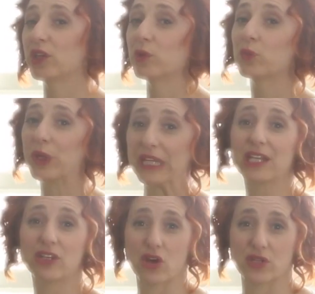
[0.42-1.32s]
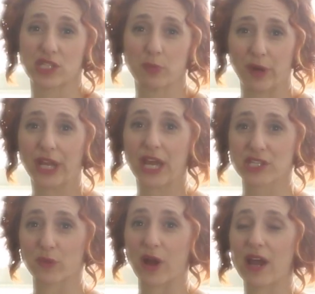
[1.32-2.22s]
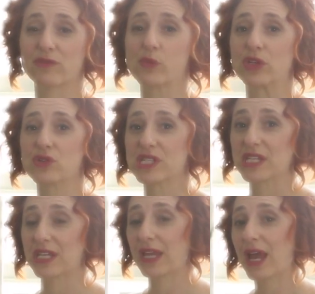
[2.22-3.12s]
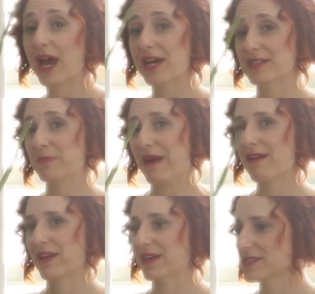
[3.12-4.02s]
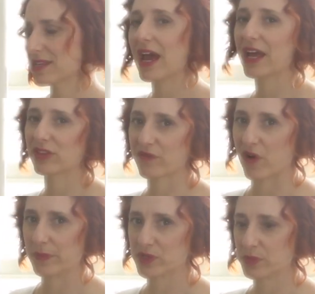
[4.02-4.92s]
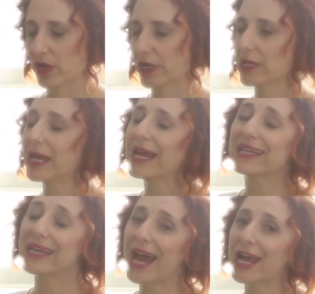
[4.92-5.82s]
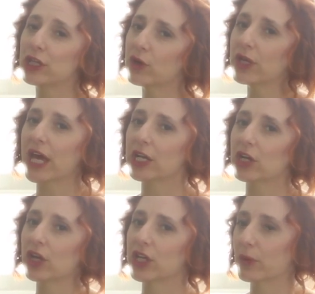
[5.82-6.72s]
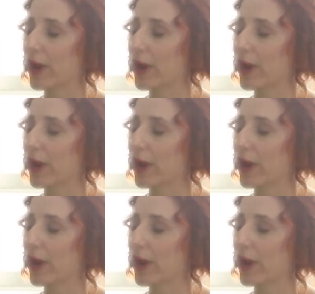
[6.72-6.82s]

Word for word: you really know that spring has arrived when you see asparagus at the farmer's market. Yeah, you can get it all year